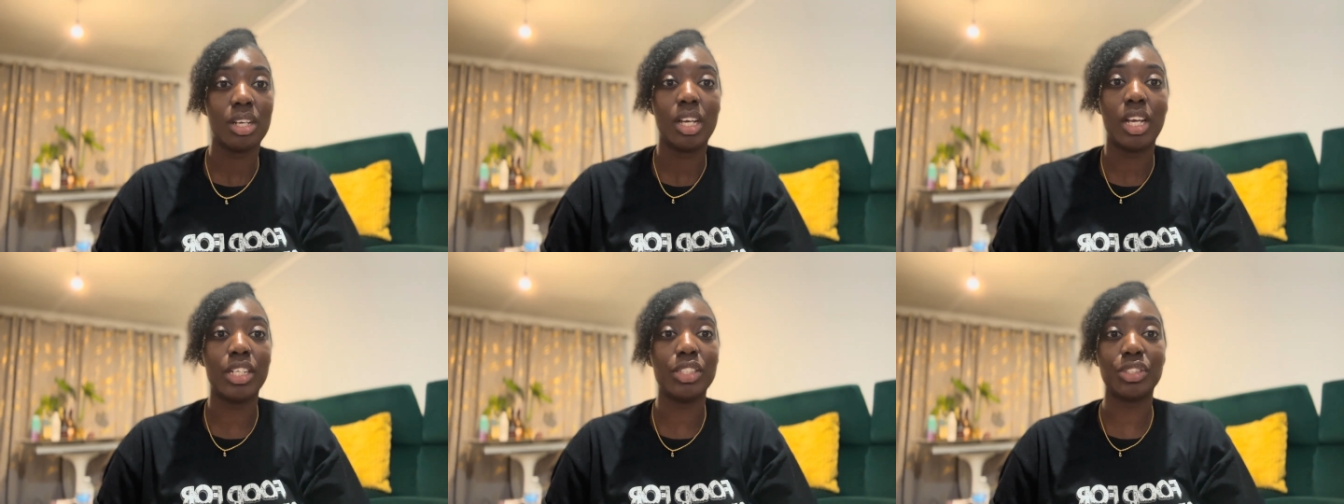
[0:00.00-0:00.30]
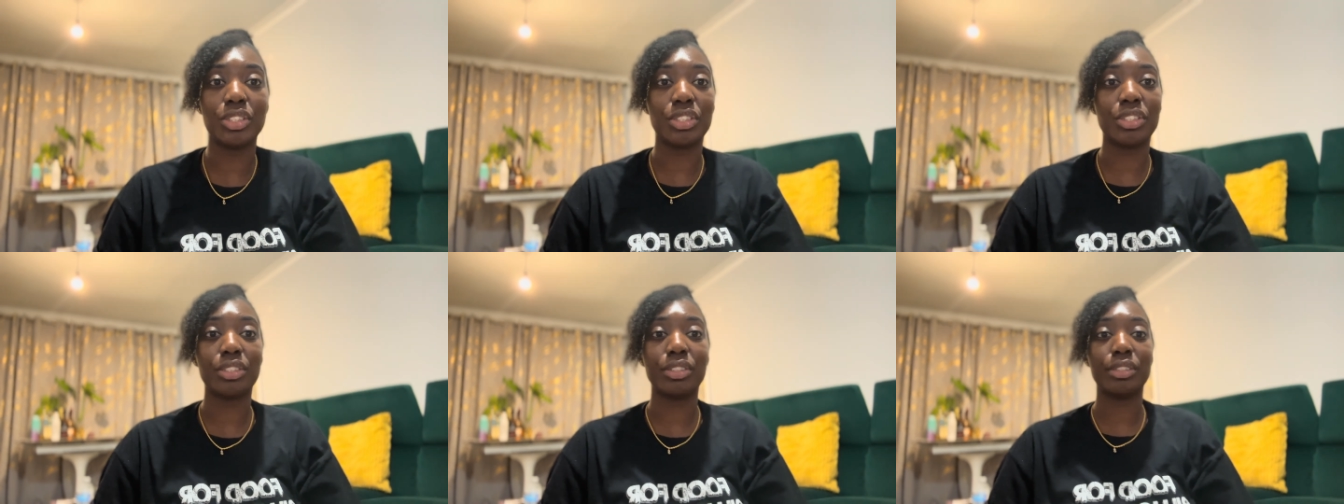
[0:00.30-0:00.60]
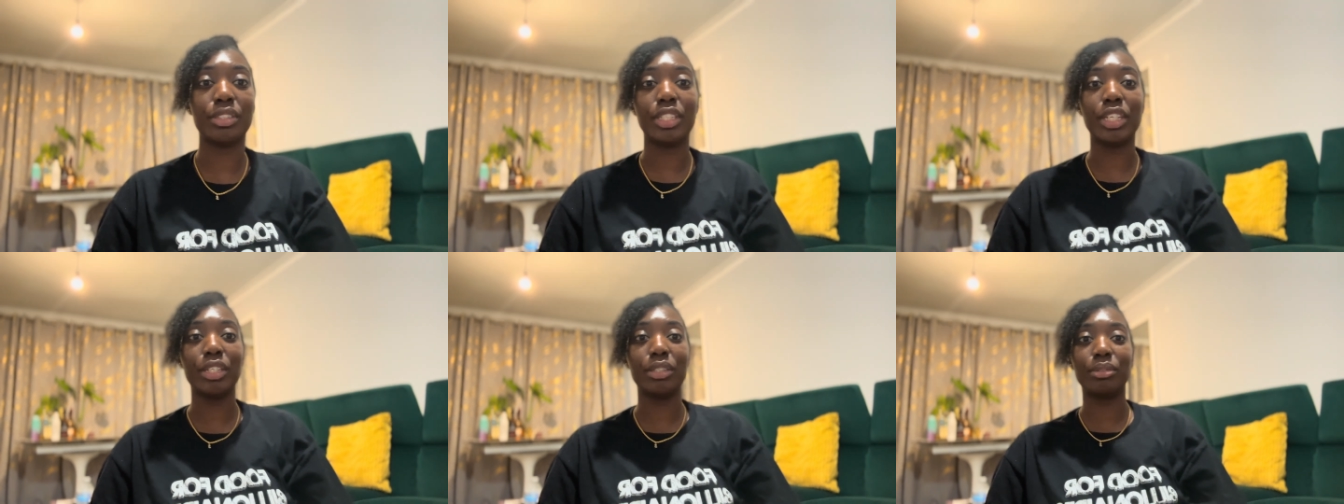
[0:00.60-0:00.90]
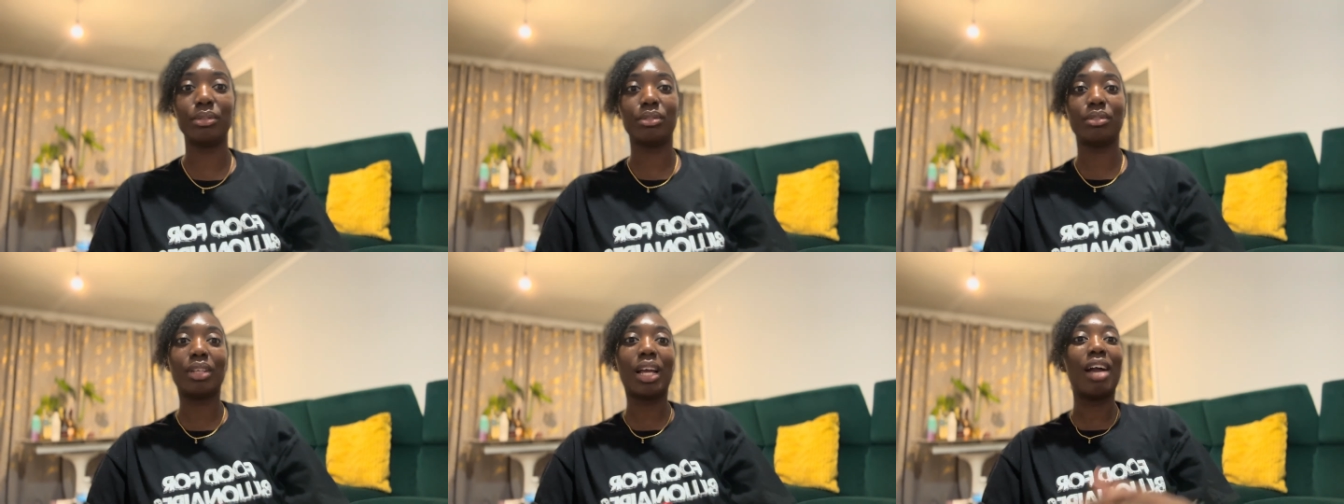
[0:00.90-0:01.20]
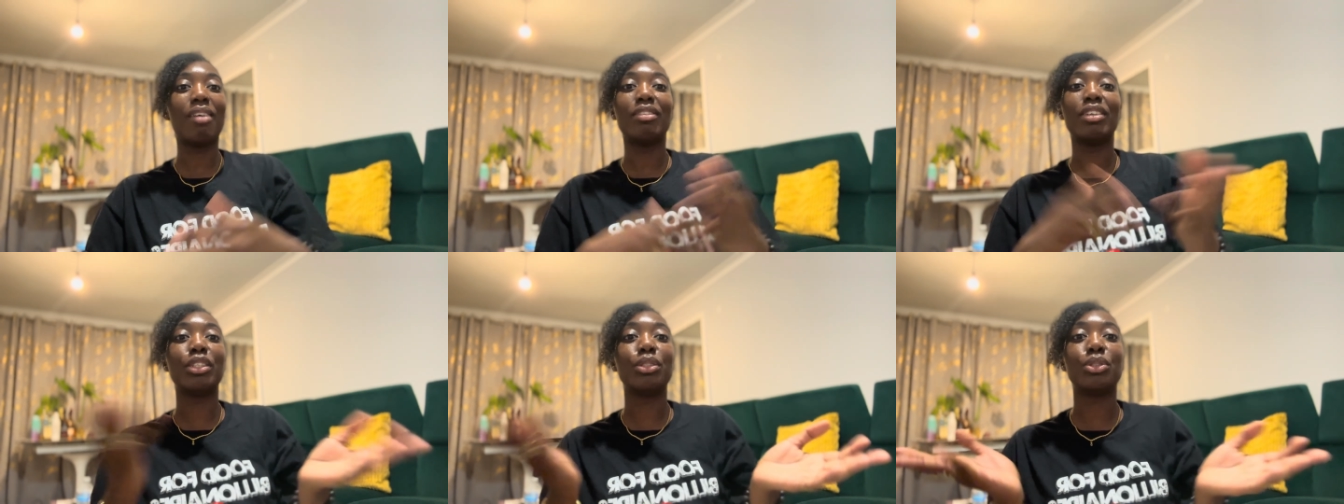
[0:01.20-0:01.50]
and just,
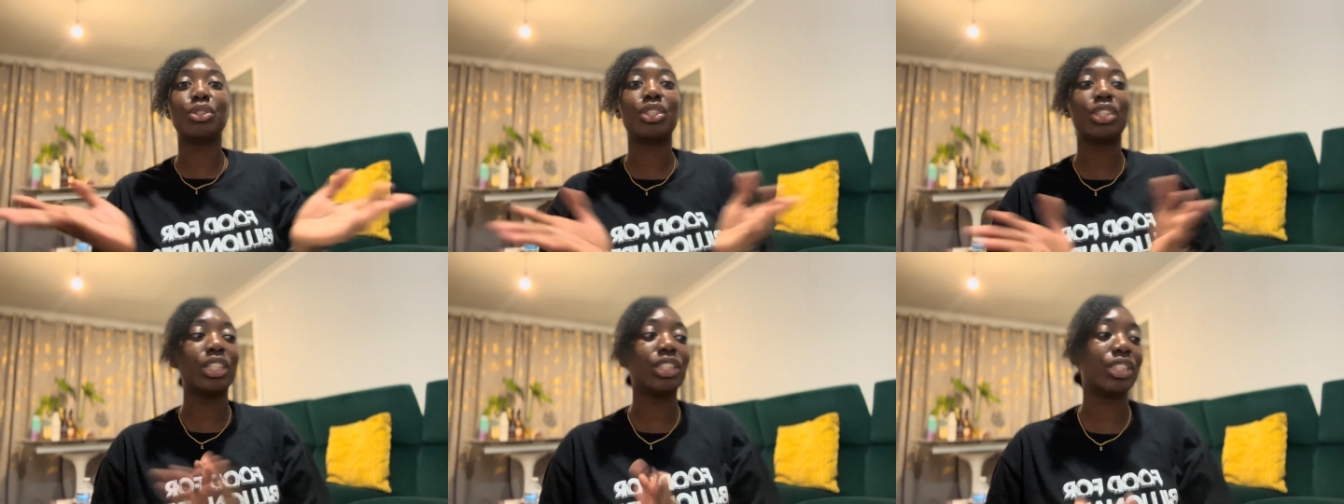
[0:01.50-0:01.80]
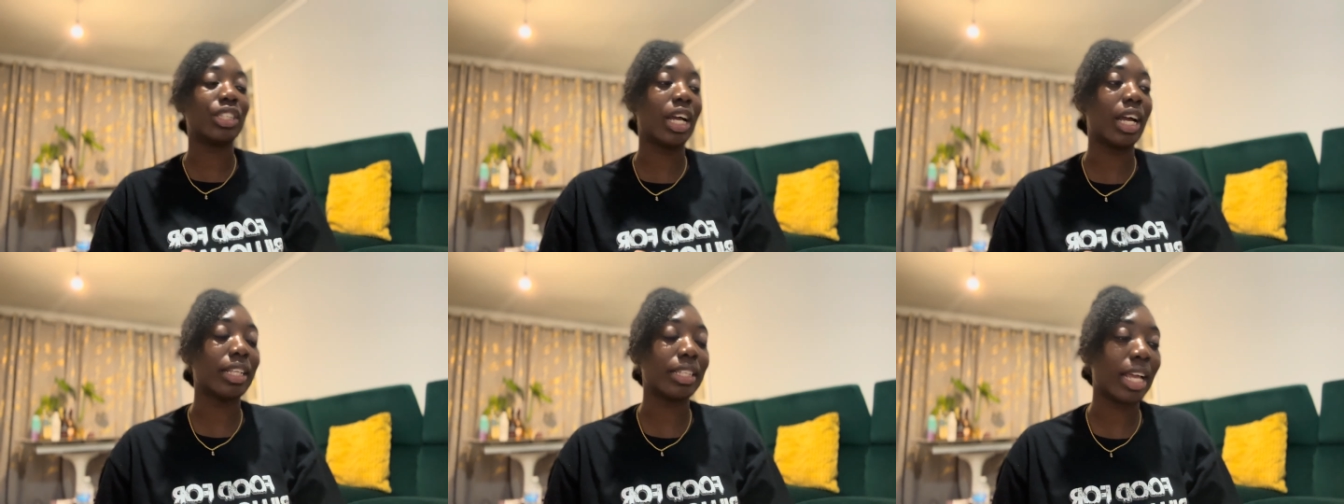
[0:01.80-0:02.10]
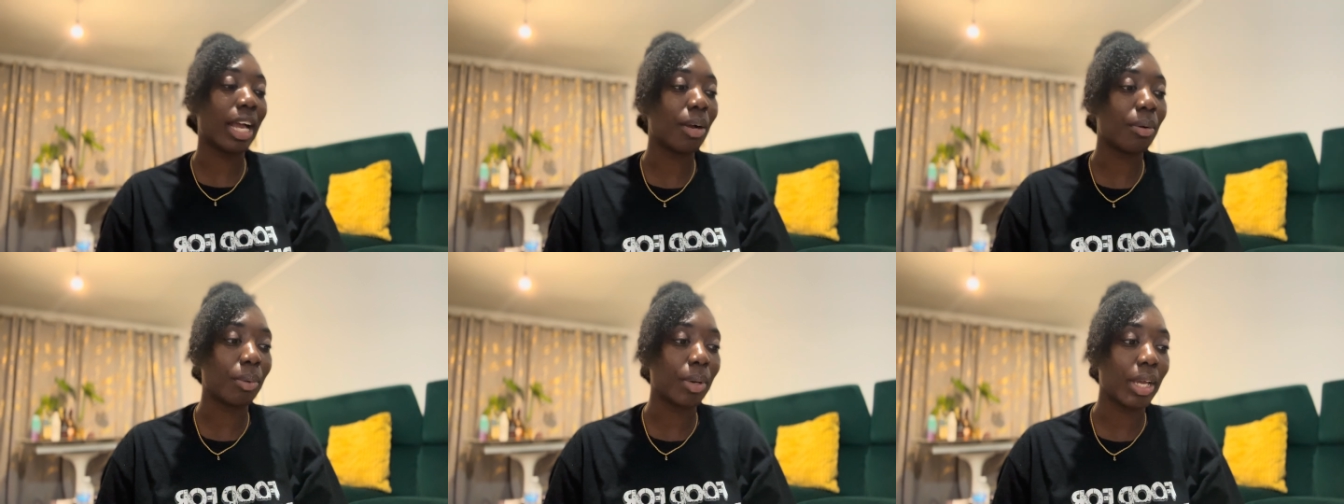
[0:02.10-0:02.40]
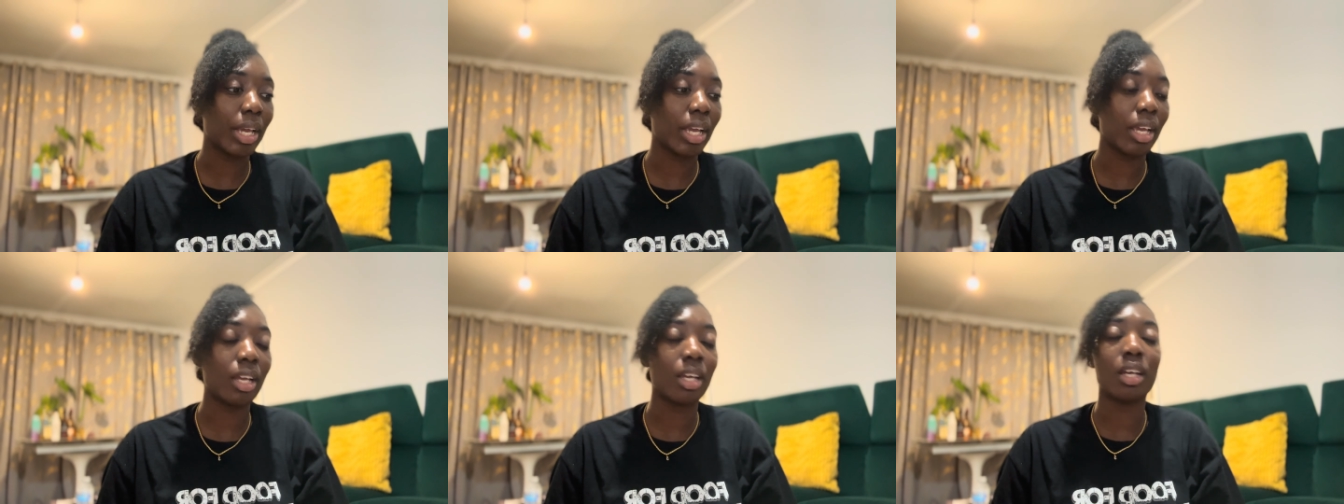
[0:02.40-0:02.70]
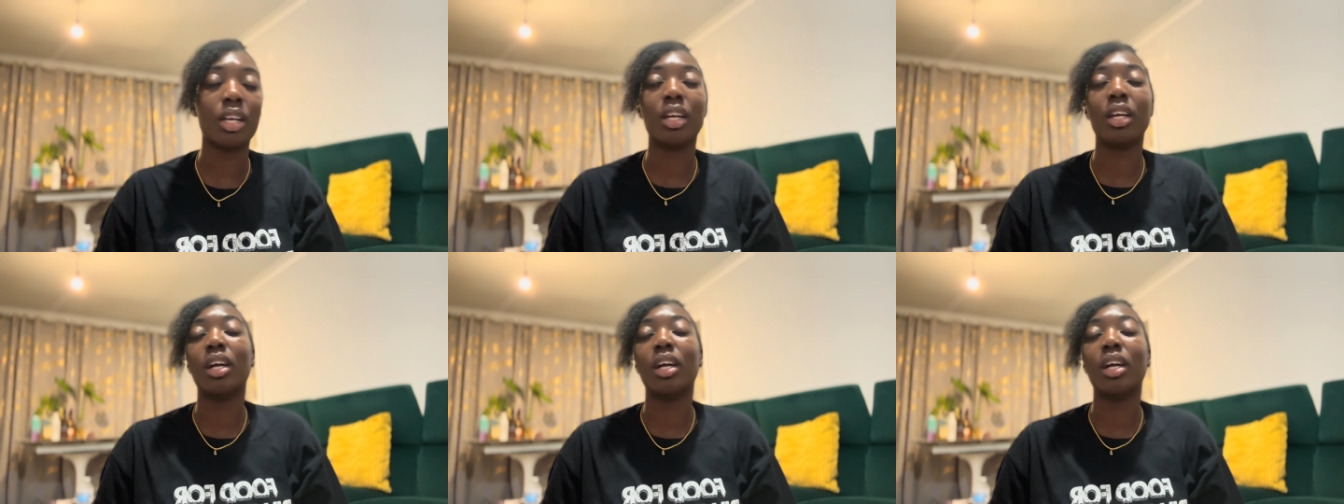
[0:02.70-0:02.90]
have a little chit chat that way.